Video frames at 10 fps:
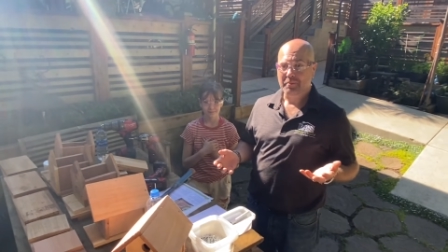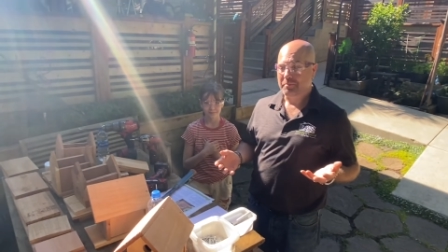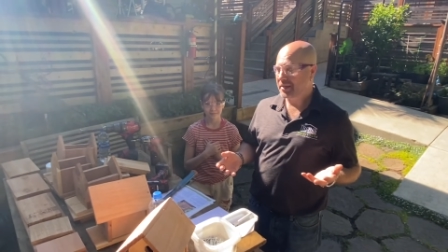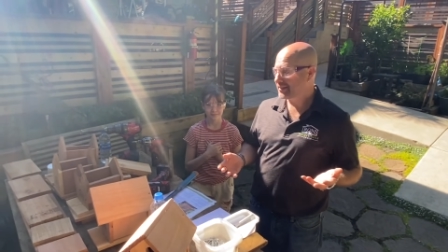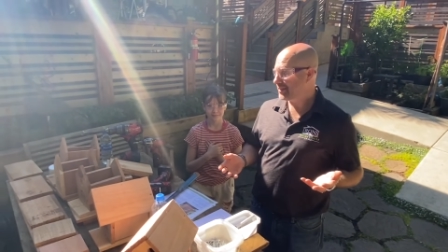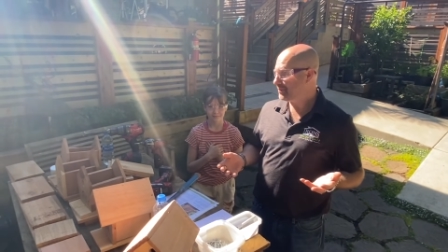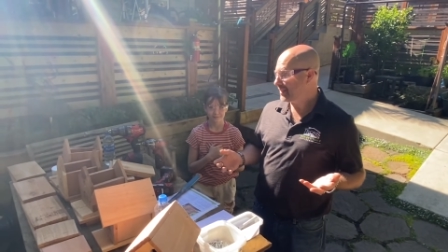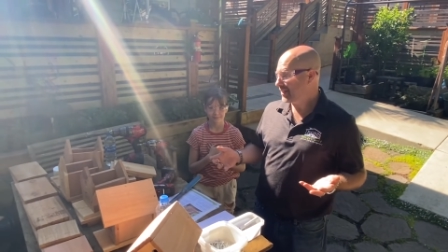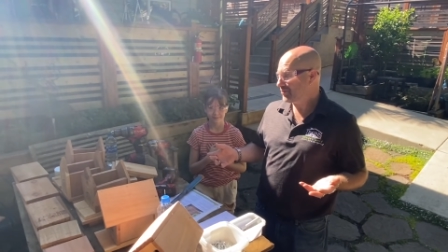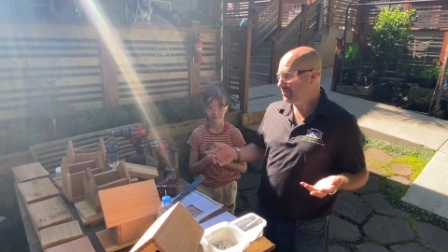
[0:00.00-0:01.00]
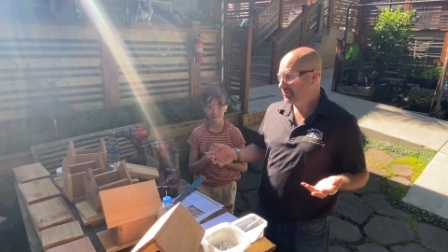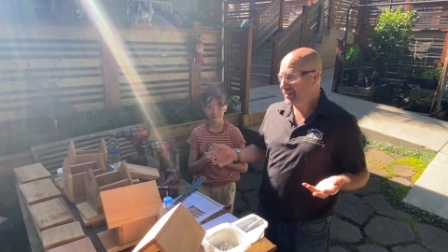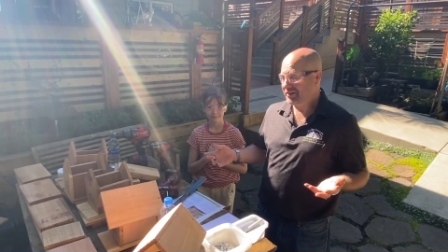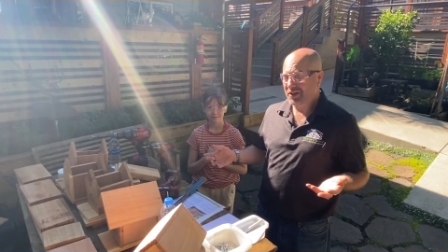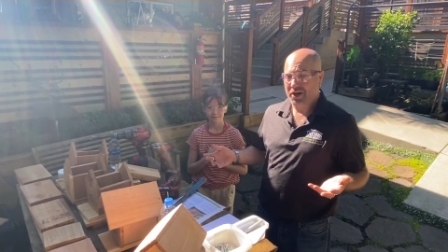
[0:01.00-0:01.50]
basically because we
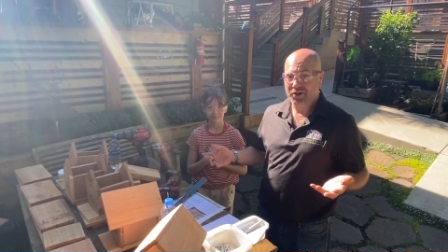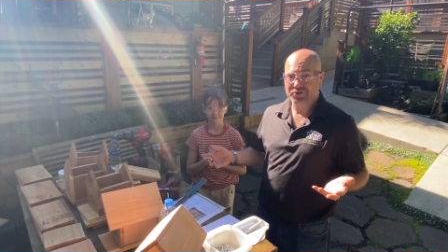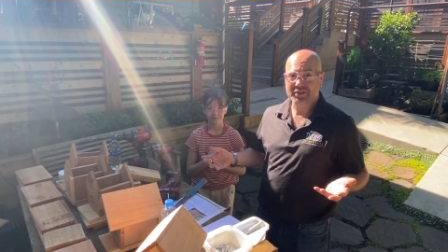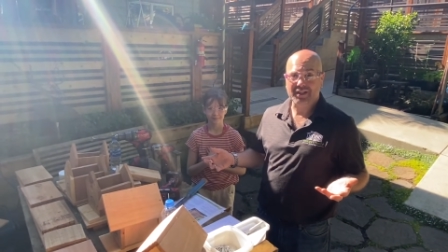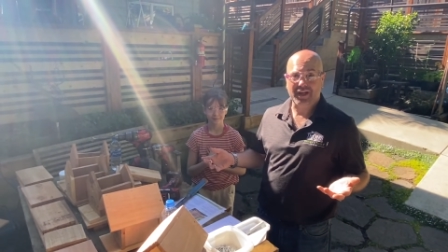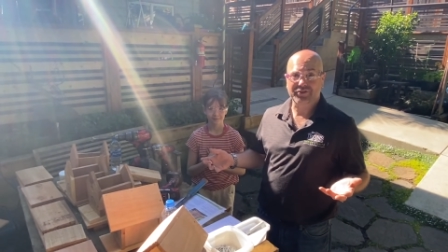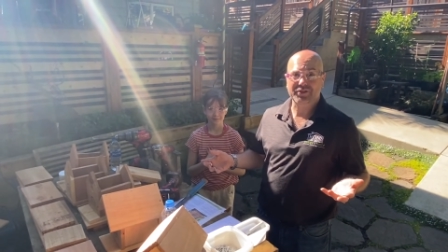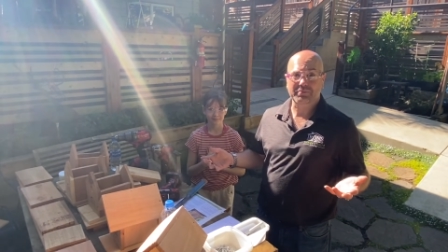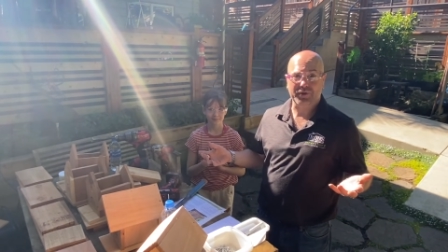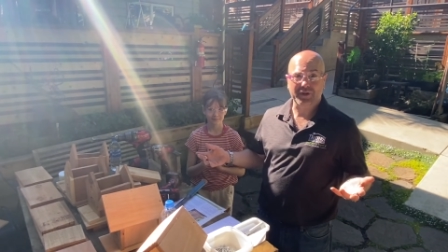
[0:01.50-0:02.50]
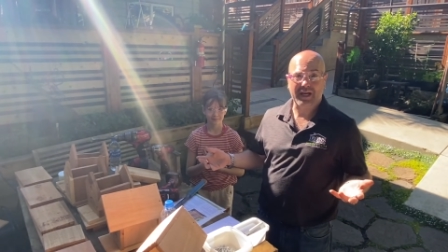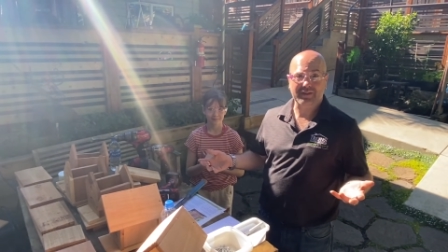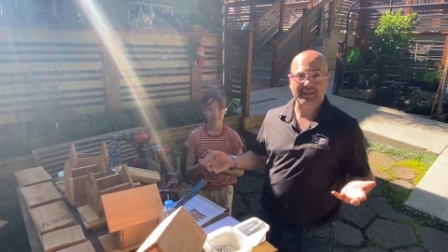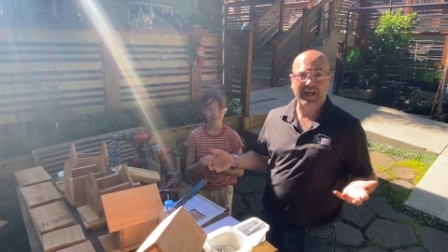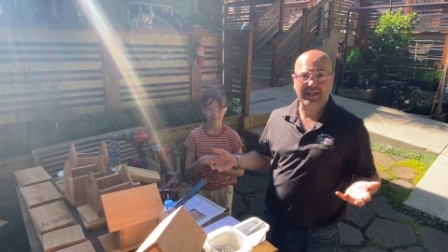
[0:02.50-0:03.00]
give out hundreds and hundreds of
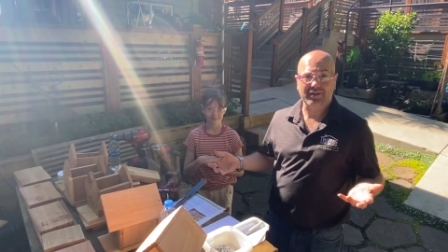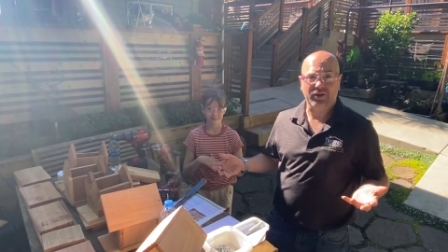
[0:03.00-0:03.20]
birdhouses at the